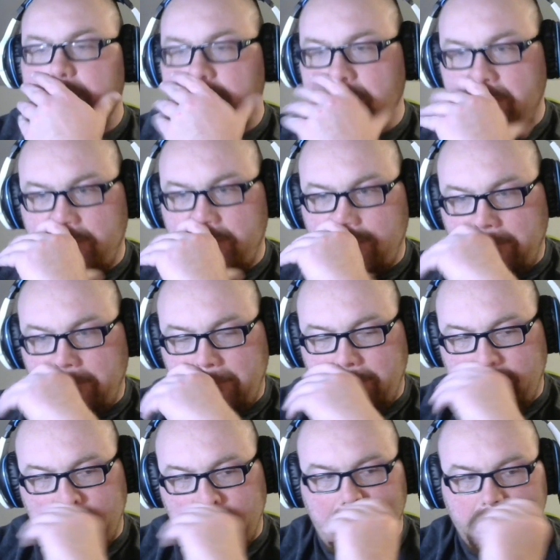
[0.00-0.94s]

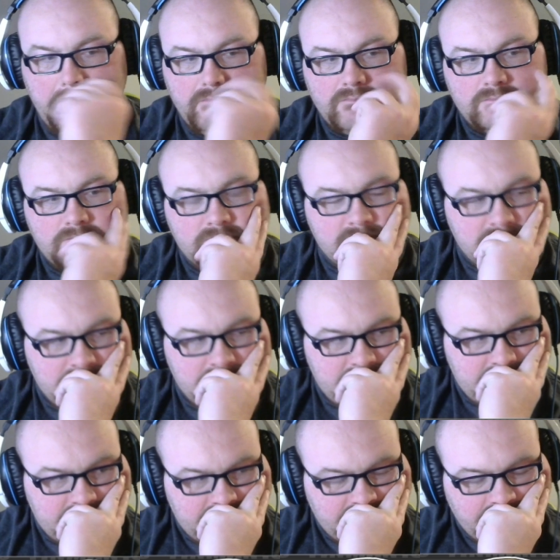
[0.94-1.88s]
definitely check it out. It's
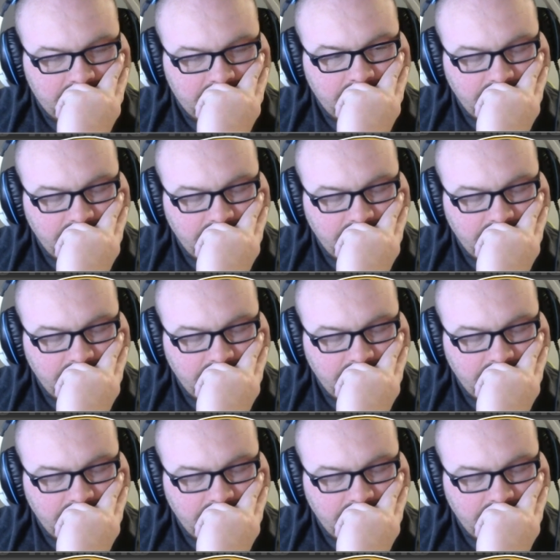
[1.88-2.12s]
pretty cool.